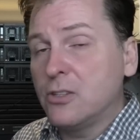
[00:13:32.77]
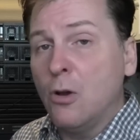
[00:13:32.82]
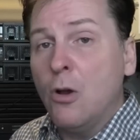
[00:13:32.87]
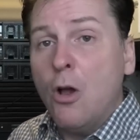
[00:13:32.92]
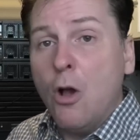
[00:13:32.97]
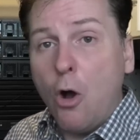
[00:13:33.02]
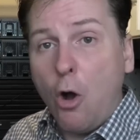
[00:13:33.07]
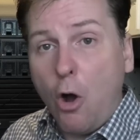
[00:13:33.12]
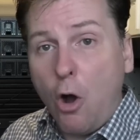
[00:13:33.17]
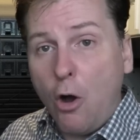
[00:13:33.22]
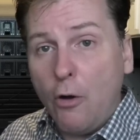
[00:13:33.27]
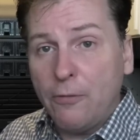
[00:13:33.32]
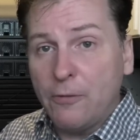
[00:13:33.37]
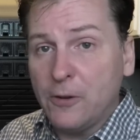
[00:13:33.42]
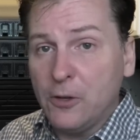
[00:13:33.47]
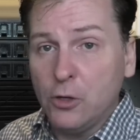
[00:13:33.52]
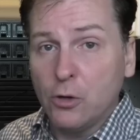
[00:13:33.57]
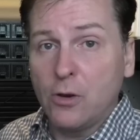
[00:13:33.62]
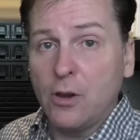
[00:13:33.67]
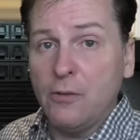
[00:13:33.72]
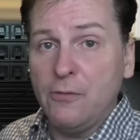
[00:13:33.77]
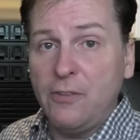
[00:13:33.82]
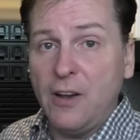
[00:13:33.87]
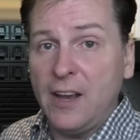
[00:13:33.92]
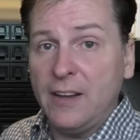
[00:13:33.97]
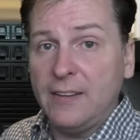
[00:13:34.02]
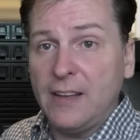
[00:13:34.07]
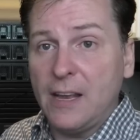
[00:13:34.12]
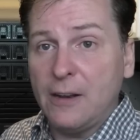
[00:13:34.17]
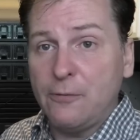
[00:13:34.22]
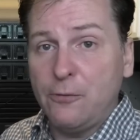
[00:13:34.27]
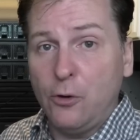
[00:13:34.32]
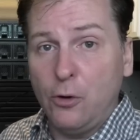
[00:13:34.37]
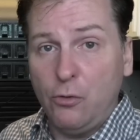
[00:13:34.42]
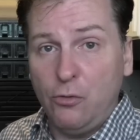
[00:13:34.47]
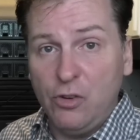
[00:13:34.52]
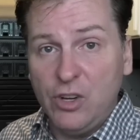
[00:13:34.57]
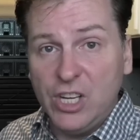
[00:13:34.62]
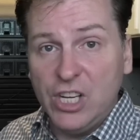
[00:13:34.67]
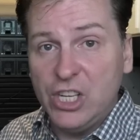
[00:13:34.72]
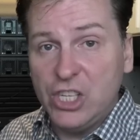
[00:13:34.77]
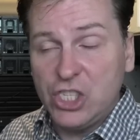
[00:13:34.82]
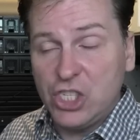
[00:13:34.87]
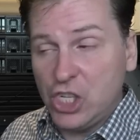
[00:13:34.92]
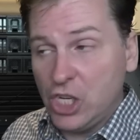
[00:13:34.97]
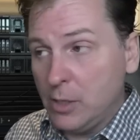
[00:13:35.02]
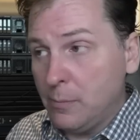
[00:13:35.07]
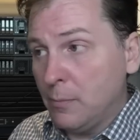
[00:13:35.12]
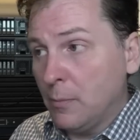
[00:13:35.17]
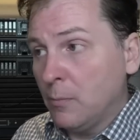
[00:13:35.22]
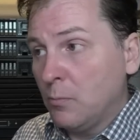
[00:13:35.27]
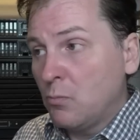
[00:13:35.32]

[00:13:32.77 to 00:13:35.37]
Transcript: So often you can find that for really cheap,